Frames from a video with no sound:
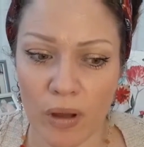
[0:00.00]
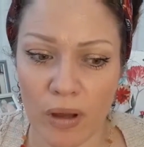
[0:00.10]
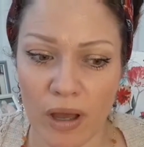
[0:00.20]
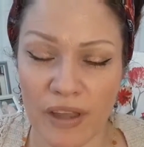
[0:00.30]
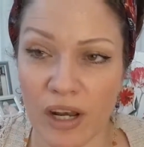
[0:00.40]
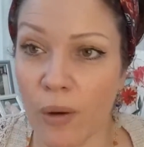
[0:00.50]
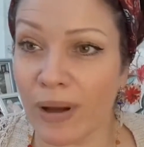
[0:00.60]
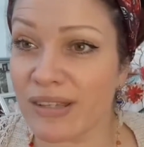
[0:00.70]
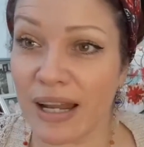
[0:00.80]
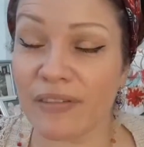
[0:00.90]
and they know how
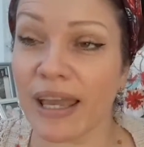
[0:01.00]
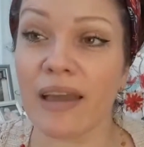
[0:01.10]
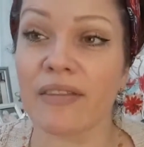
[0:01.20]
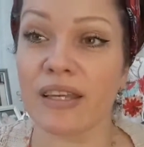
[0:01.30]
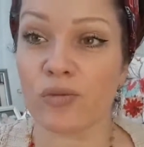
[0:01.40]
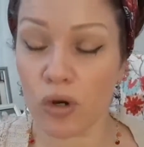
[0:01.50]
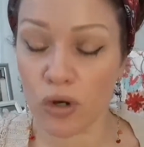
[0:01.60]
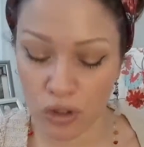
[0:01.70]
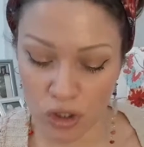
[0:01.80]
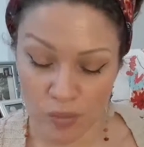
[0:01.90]
to navigate these
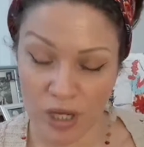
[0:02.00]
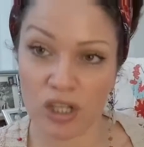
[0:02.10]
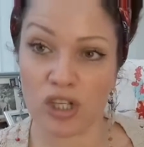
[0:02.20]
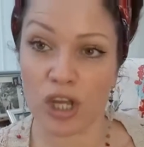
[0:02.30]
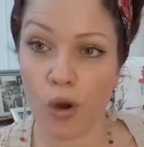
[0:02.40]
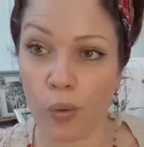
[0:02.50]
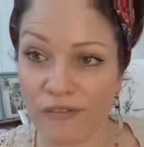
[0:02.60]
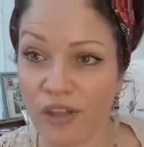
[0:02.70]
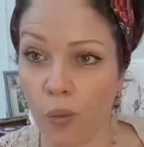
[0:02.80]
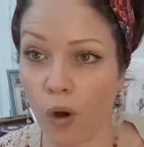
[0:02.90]
waters because they go with
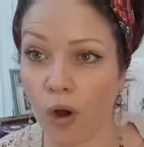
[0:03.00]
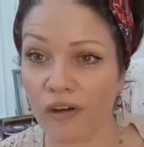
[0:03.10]
the water.